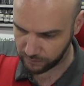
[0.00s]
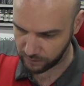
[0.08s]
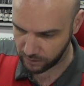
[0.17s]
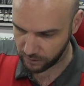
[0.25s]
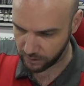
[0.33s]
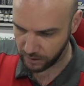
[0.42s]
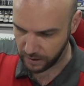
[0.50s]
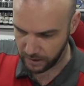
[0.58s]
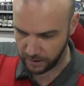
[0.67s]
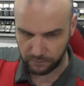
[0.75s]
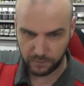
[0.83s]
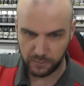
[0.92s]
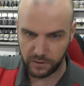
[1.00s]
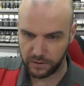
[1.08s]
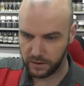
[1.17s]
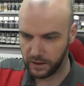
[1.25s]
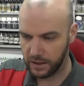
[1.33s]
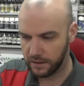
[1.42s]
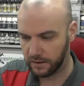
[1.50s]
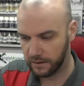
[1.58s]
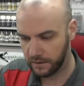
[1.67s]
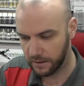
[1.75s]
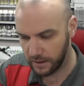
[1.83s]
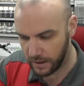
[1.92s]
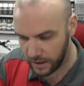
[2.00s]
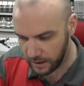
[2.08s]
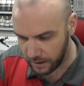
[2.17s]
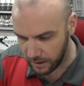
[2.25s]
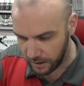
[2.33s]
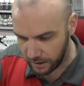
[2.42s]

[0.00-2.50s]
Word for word: we've got from C to D,